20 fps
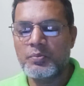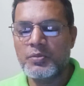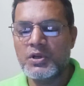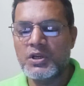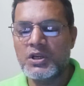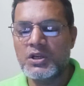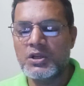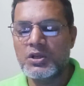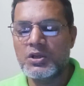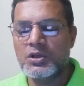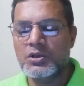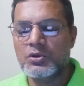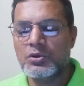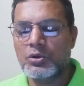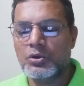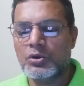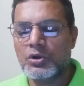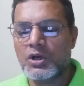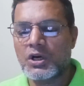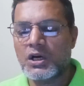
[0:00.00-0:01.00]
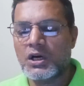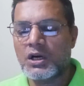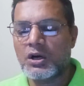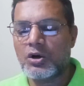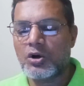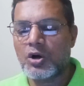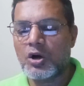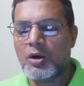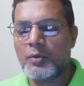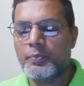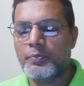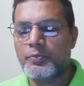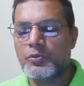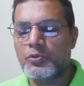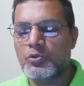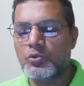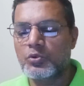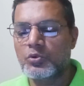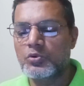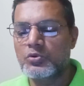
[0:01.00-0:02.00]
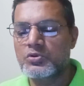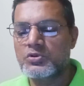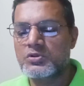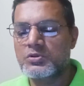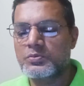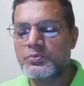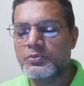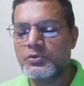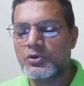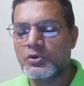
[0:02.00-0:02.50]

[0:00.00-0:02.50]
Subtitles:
plethora of tools